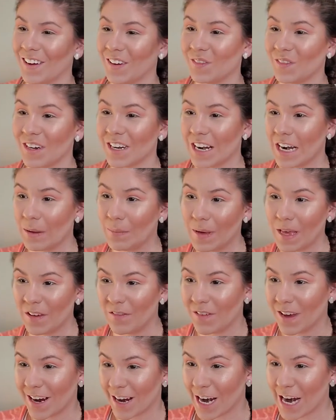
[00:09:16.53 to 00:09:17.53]
Wanted to be
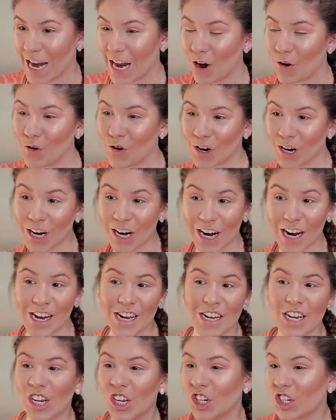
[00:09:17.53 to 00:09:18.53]
very
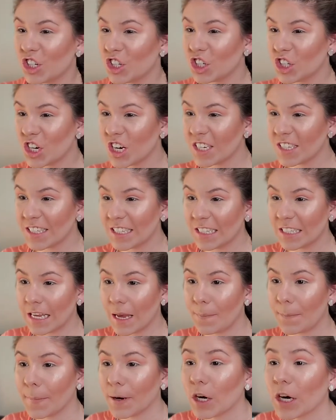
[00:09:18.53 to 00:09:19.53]
orange,
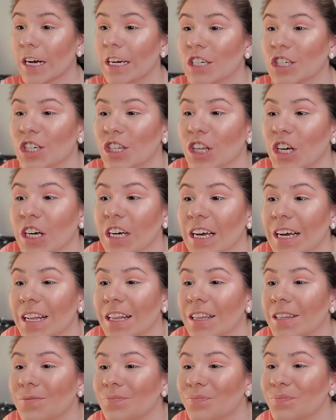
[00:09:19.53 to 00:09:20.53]
summerish
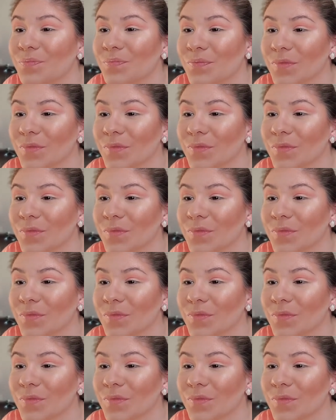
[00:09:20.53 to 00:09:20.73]
looking.